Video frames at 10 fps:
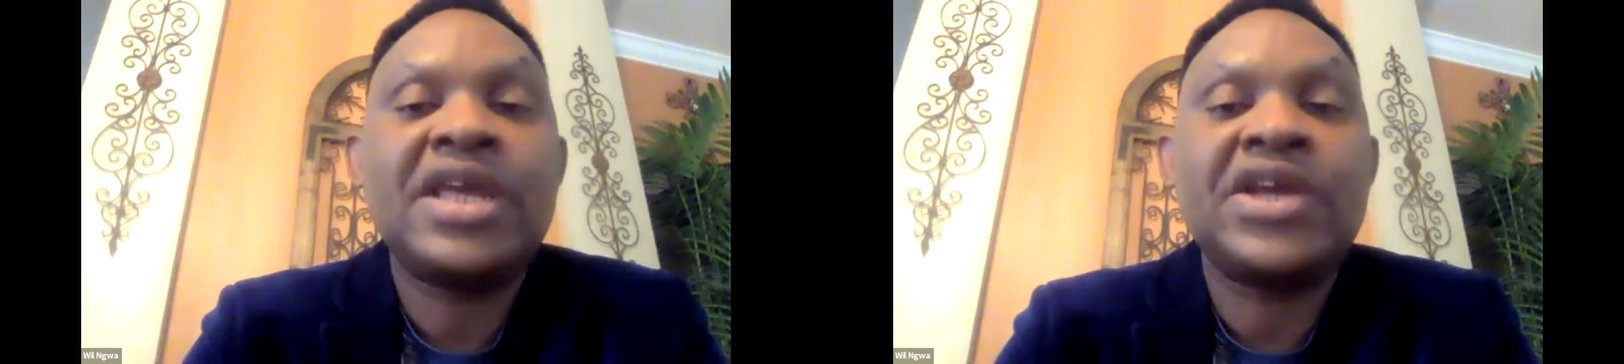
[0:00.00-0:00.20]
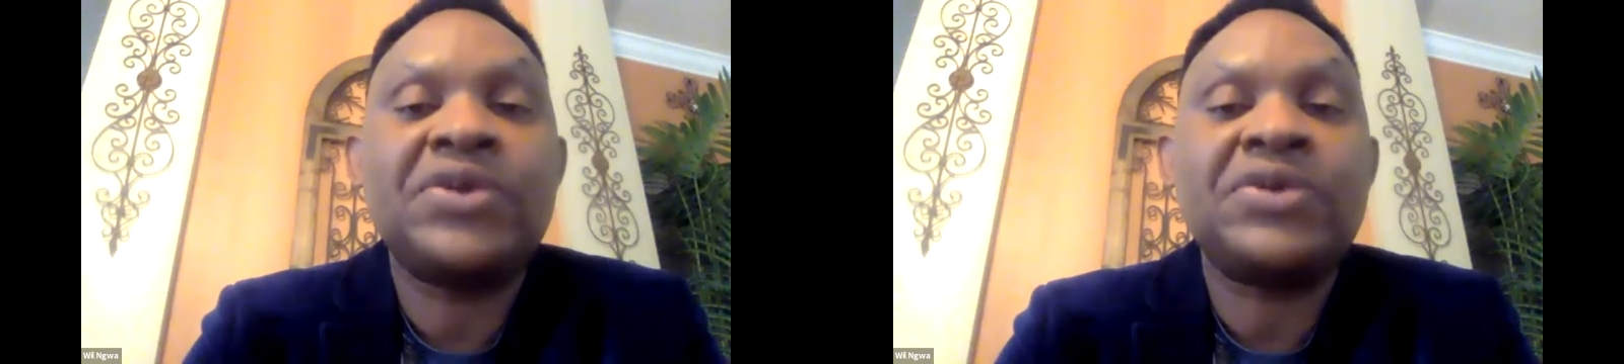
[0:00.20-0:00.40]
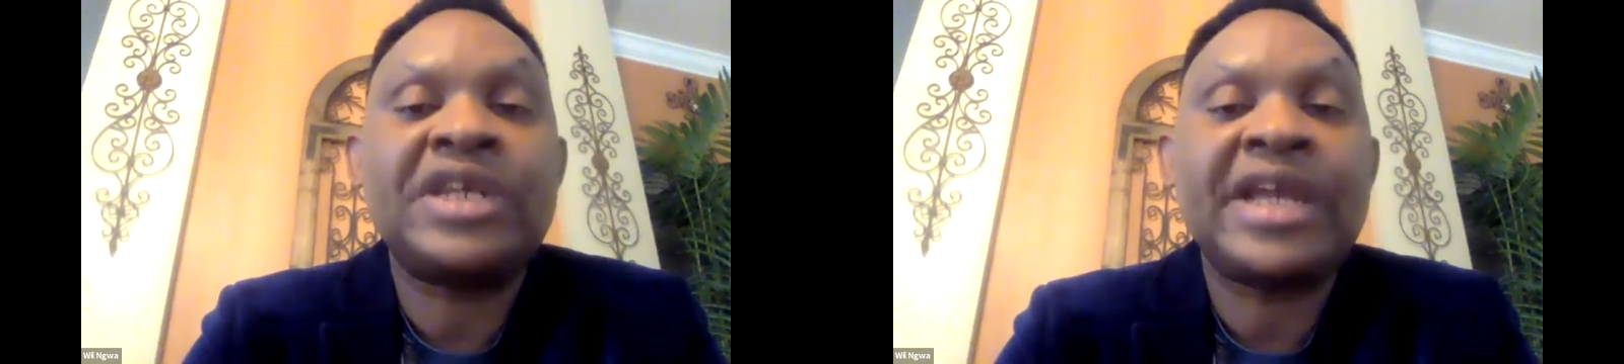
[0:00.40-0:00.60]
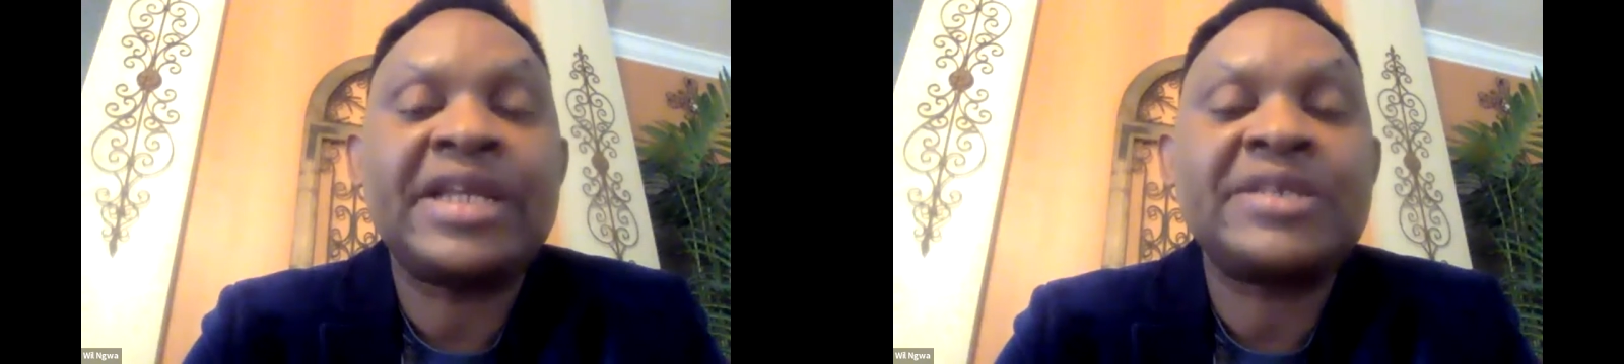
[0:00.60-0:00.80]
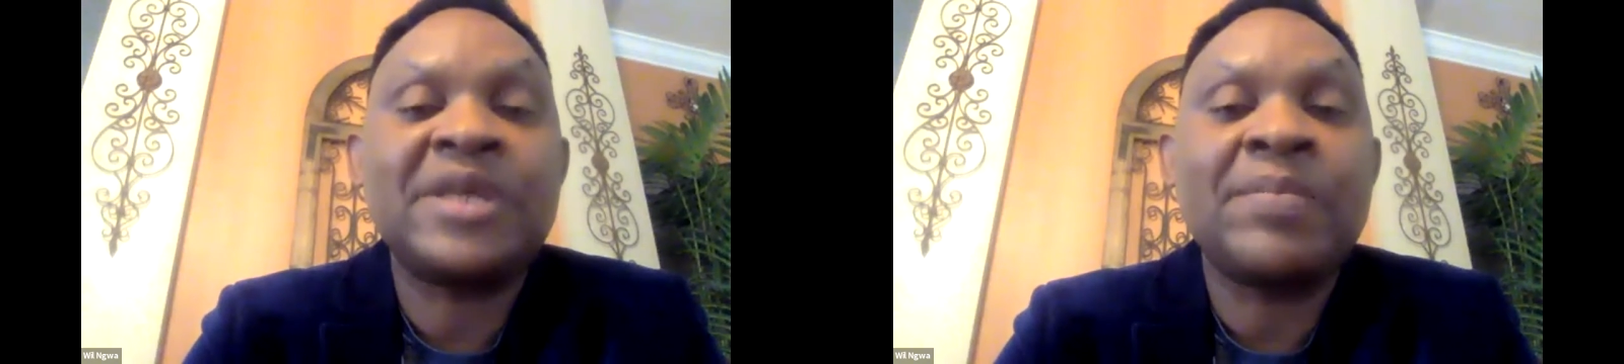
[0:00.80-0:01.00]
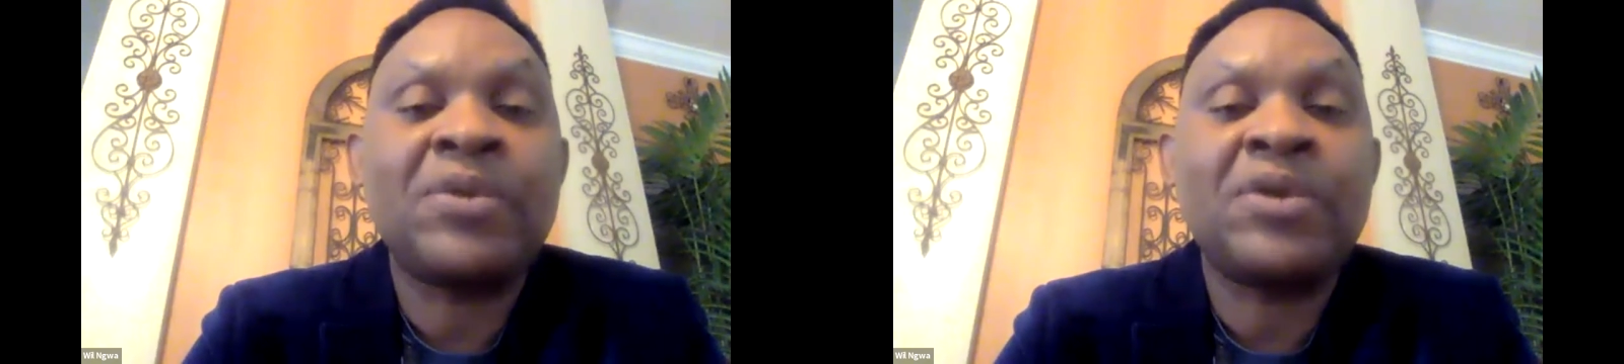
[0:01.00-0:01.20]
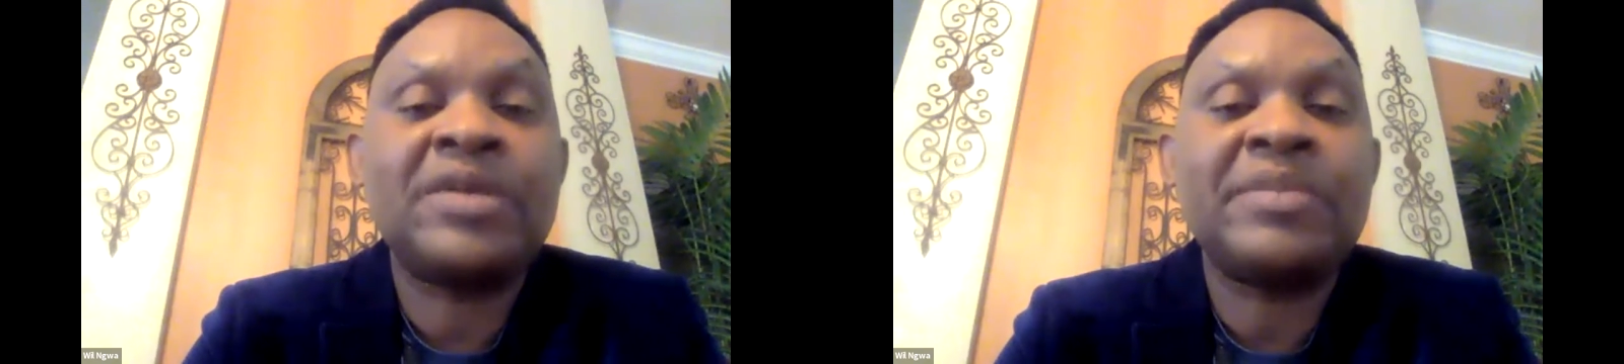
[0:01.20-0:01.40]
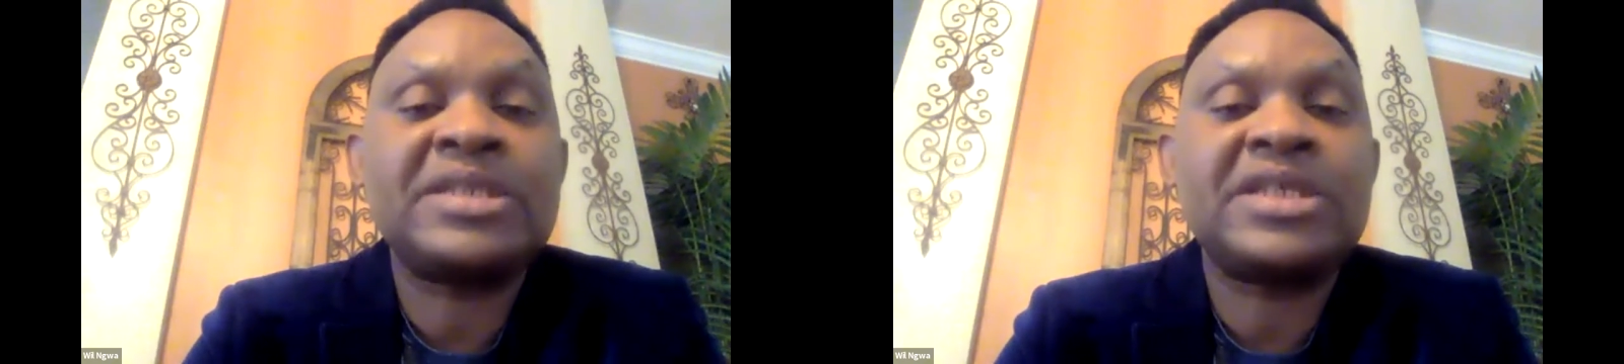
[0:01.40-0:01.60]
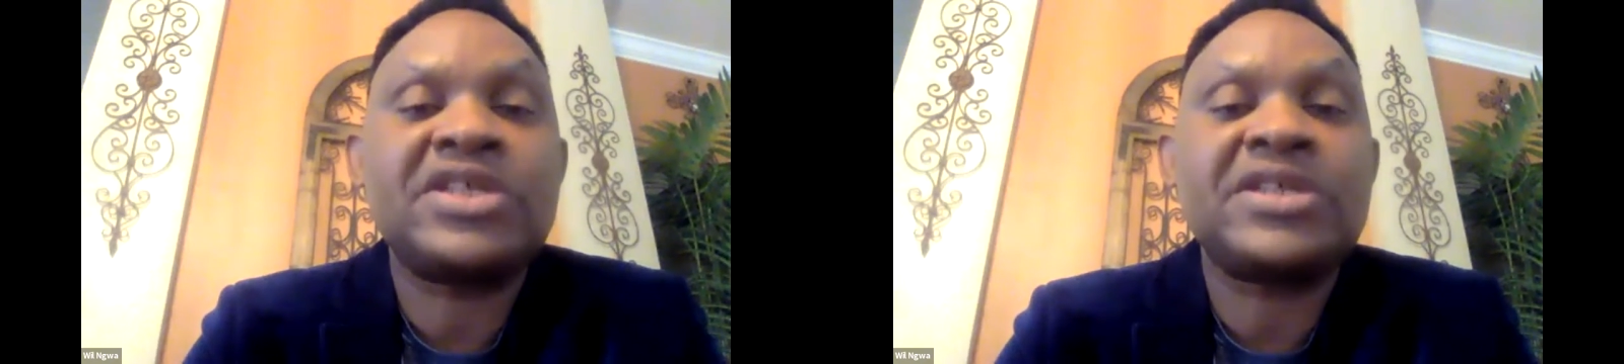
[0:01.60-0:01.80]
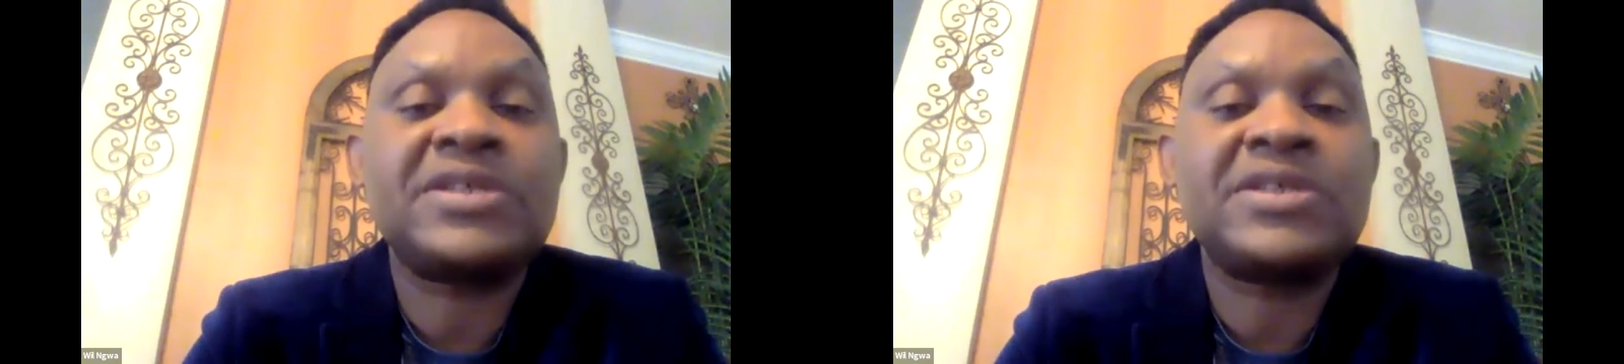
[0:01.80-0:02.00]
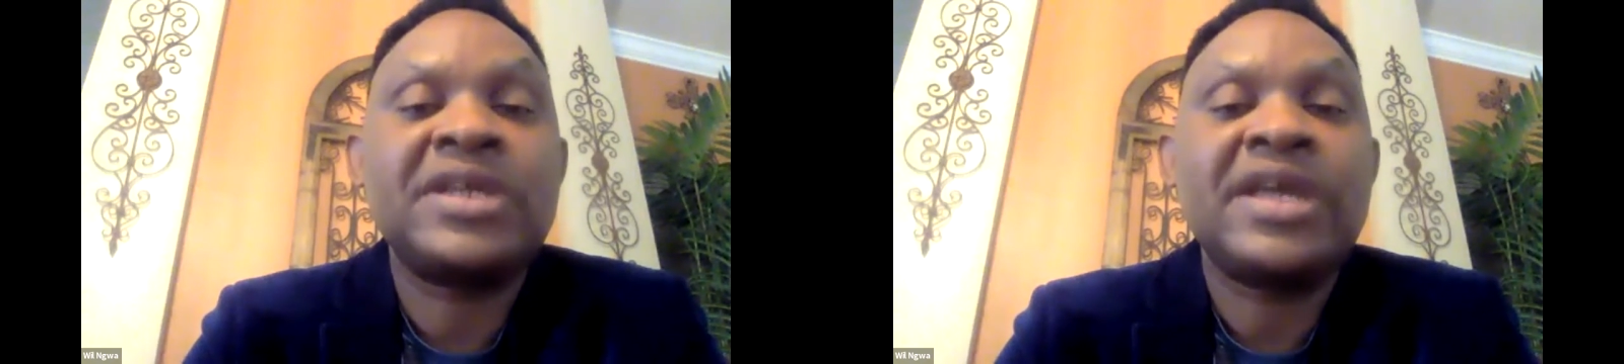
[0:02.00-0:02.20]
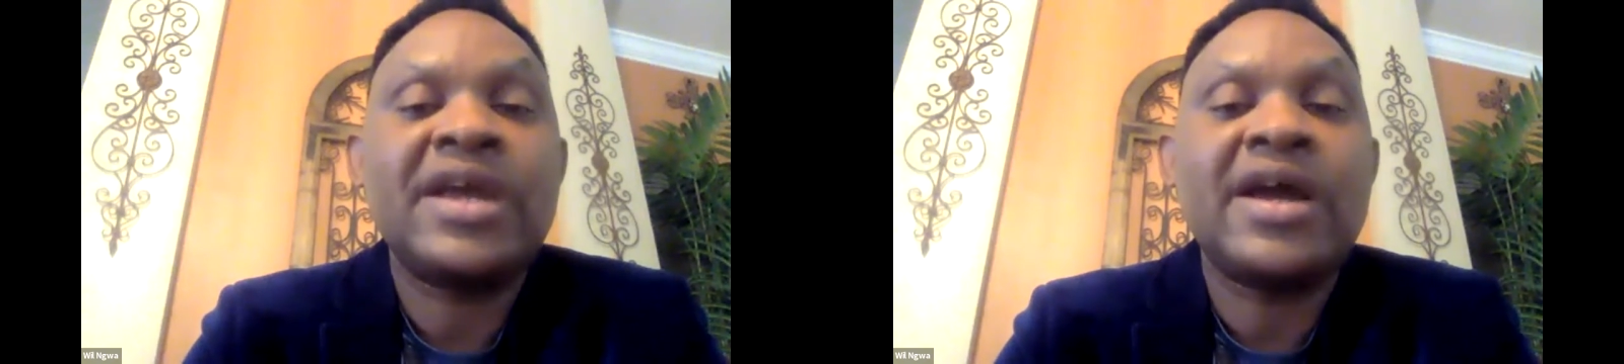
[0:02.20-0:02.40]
to take these important messages